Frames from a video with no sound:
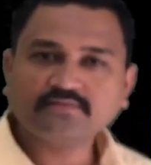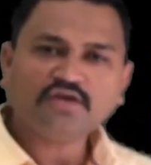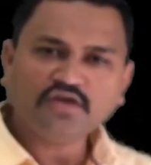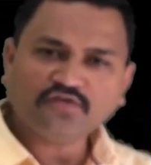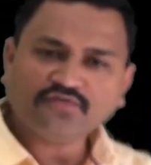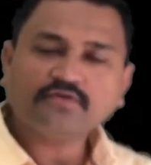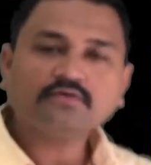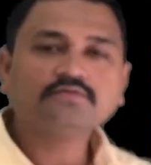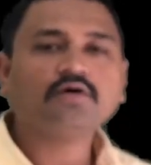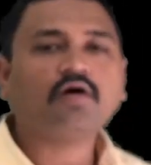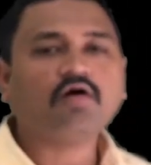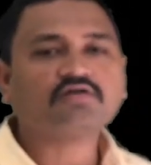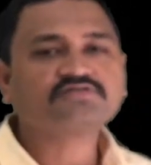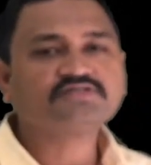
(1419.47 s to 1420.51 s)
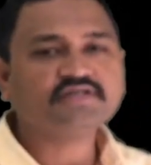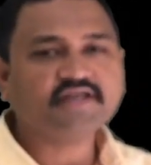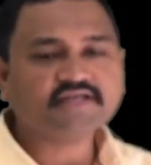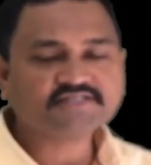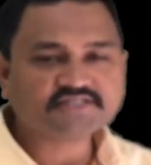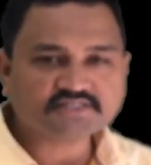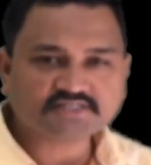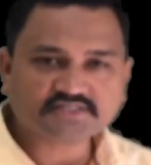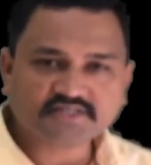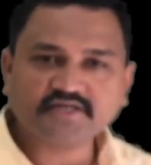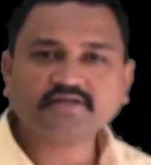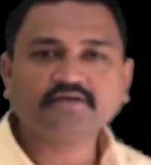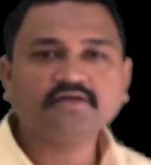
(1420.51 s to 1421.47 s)
If the oxidation
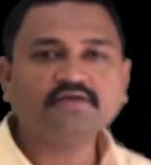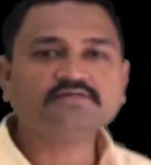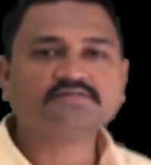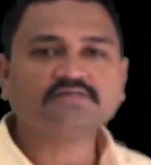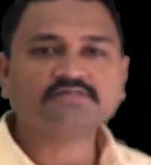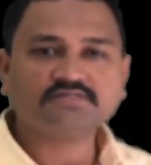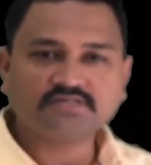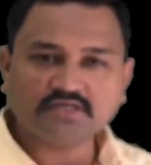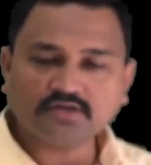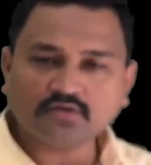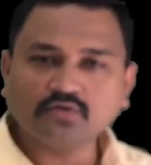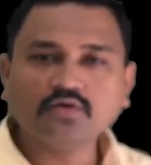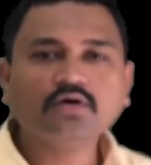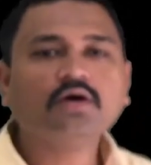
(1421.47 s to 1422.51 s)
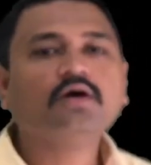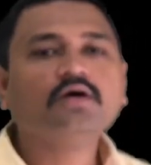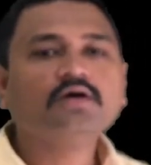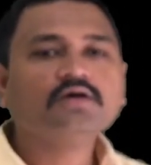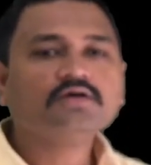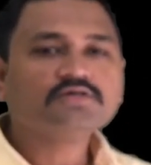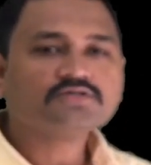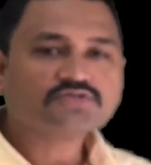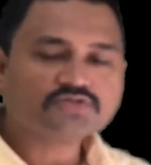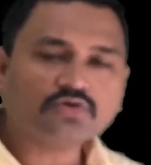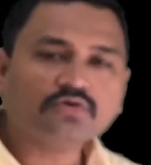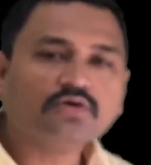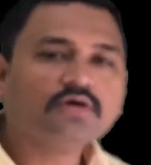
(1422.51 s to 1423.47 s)
state is a 0,
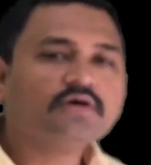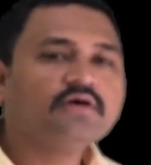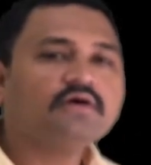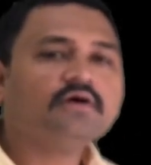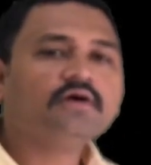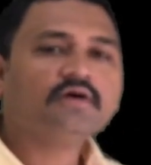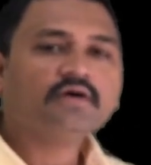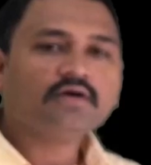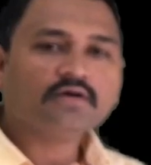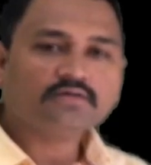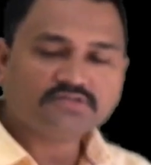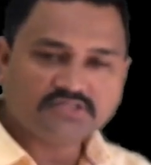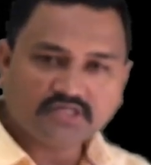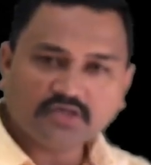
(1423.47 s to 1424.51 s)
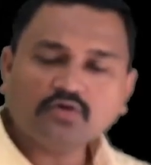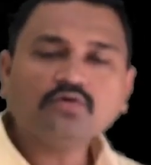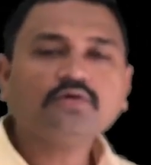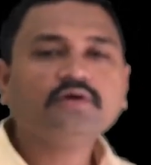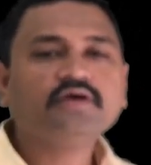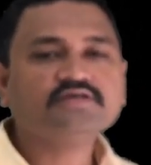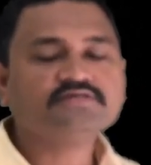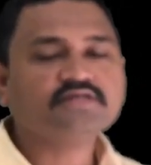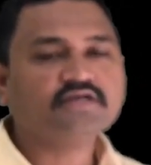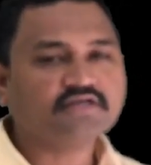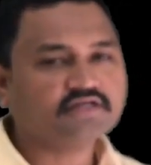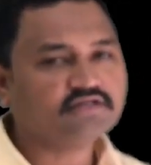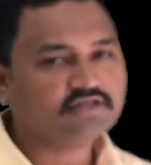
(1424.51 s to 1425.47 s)
so 0 is
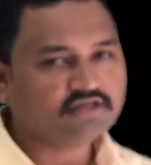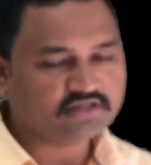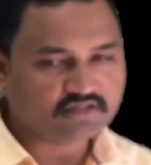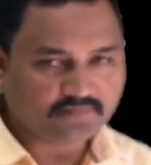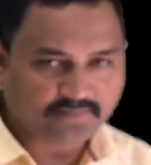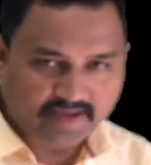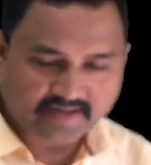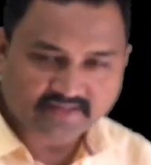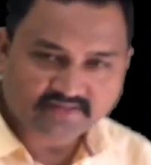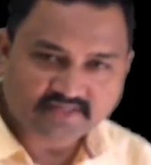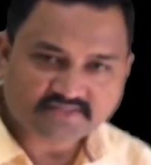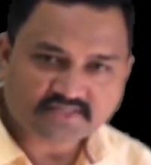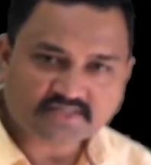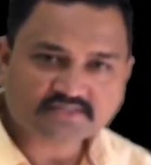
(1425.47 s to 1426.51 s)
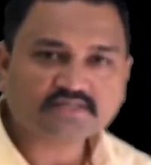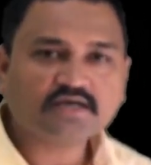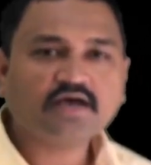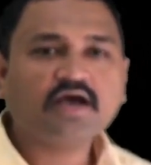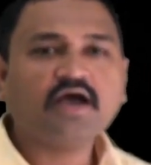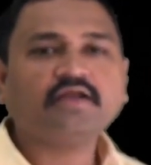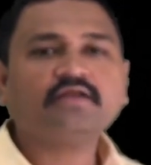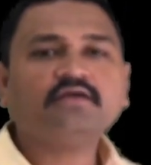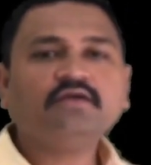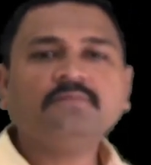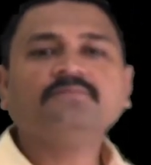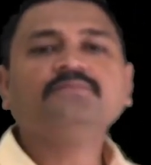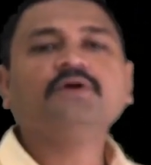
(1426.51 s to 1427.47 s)
written in the parenthesis, and
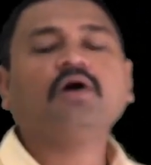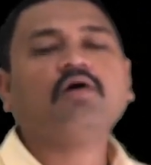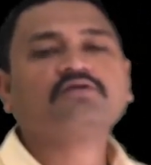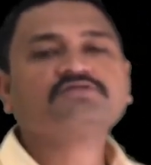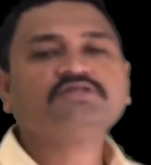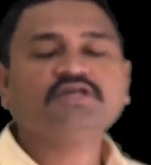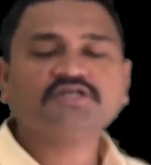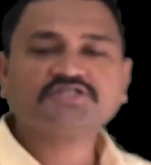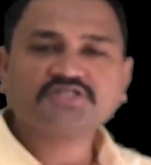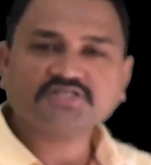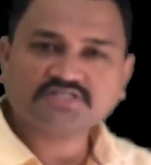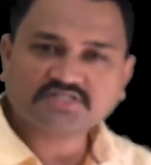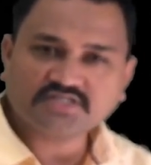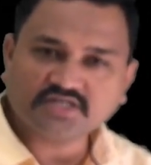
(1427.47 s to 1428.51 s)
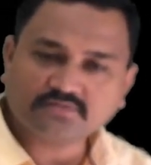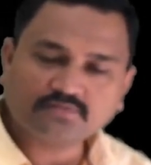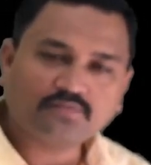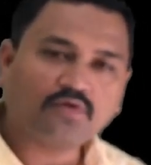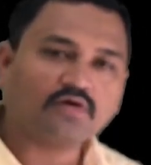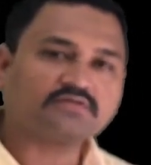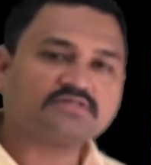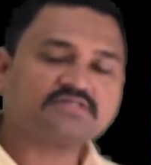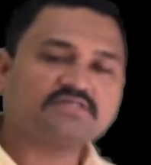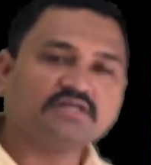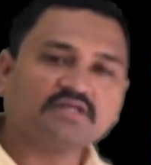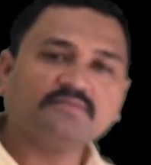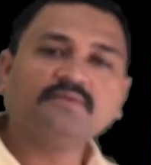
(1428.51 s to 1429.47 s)
if the oxidation state for the
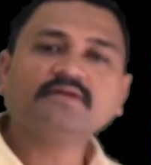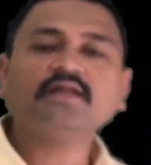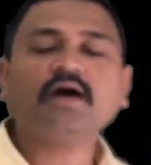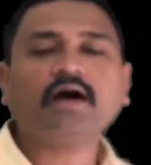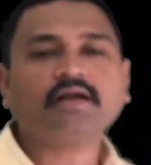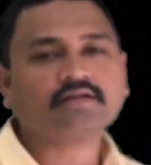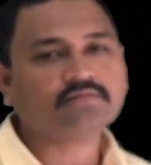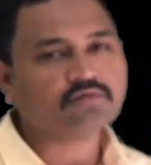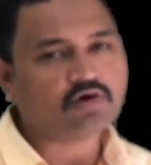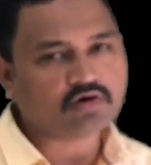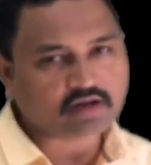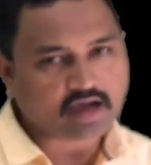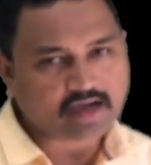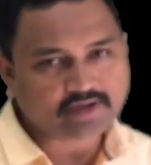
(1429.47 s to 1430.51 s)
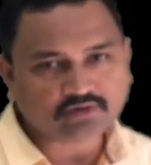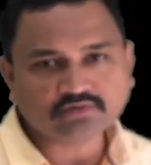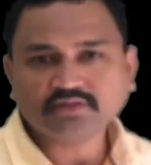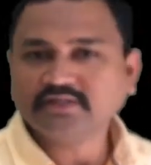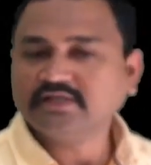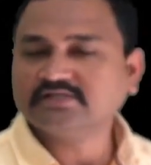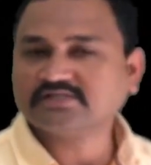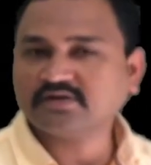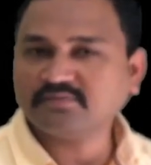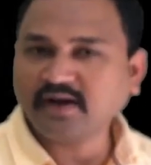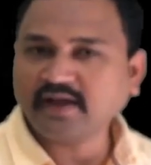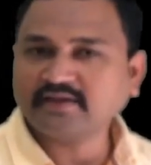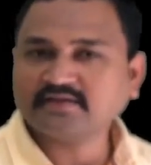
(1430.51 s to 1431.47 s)
central metal atom or ion is a
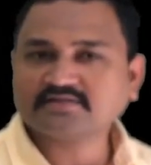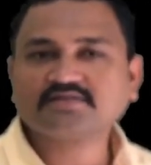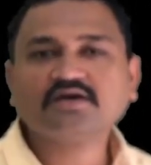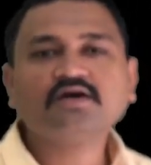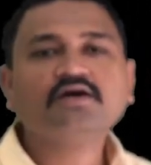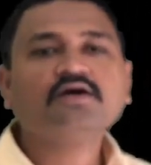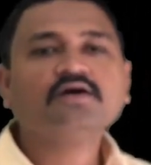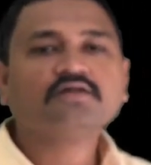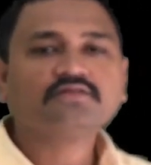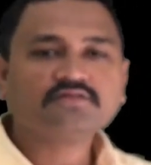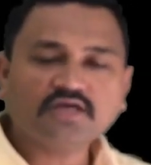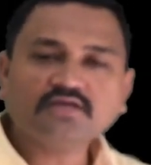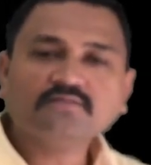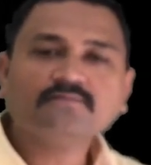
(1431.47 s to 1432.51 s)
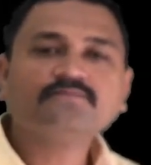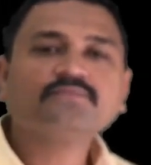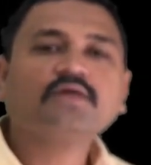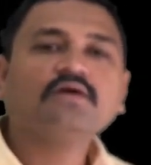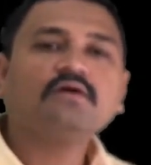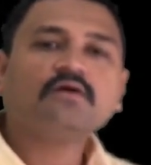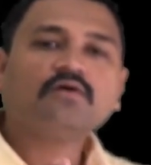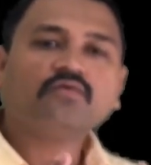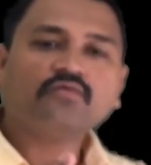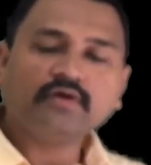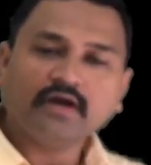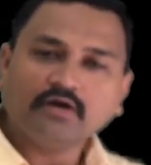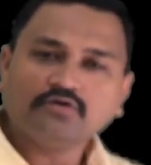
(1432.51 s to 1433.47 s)
minus, then
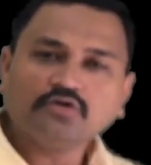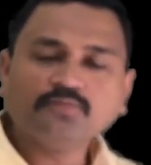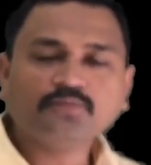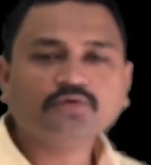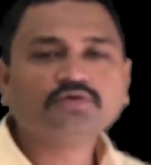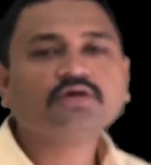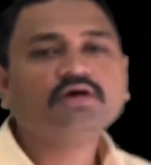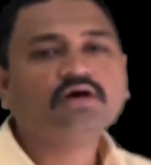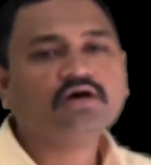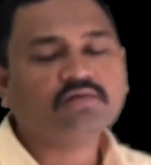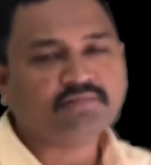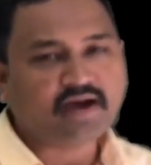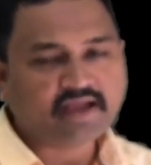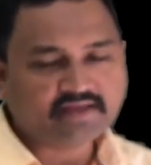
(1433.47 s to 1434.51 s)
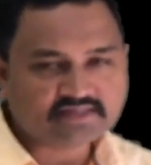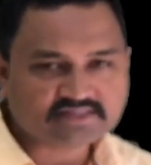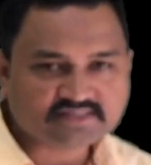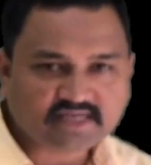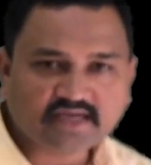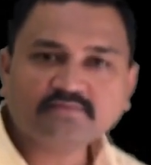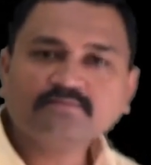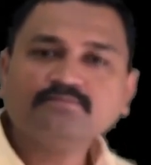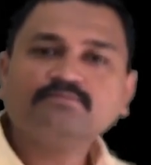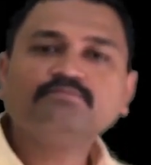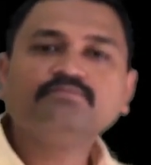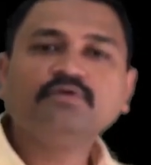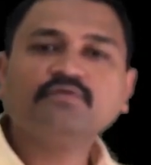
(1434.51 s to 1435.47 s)
we have to put a minus sign
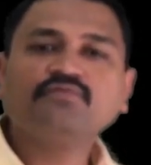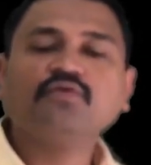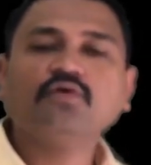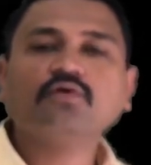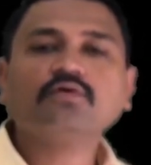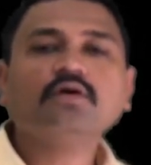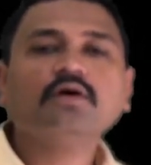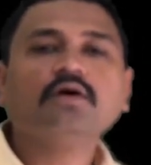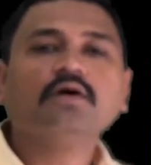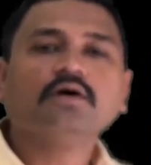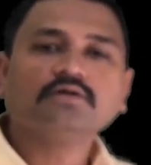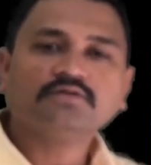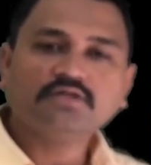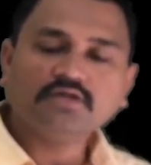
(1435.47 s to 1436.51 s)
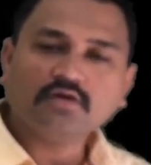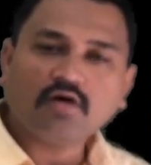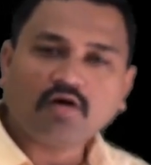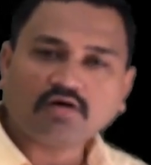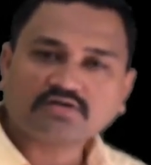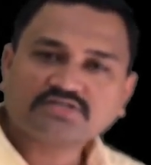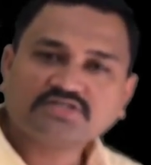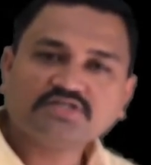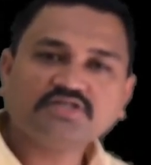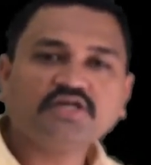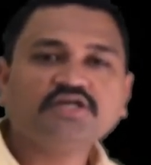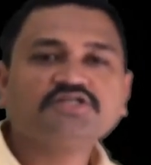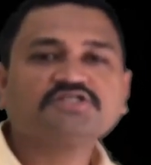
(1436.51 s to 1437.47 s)
before the
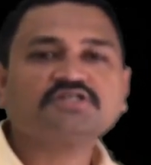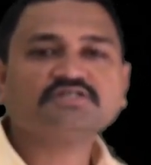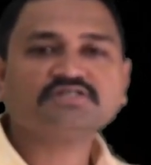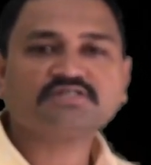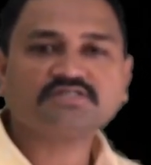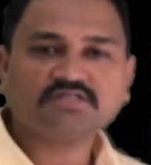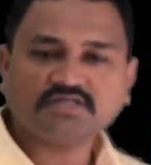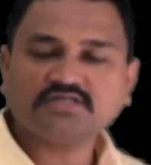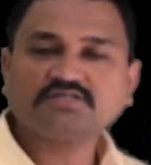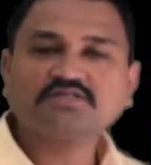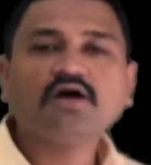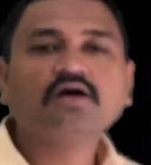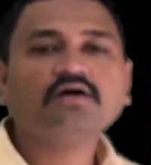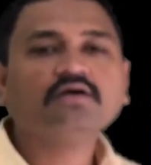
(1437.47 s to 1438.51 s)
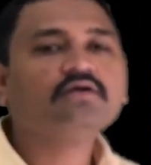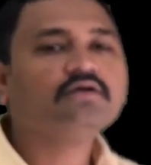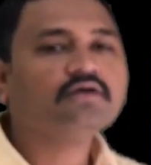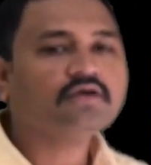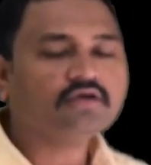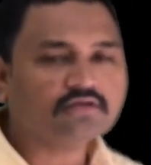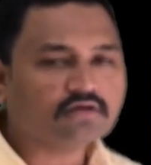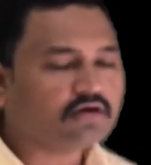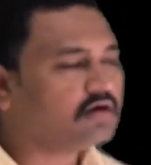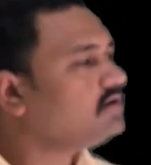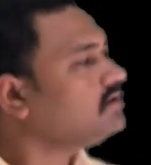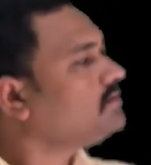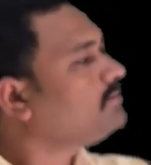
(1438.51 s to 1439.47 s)
oxidation state in a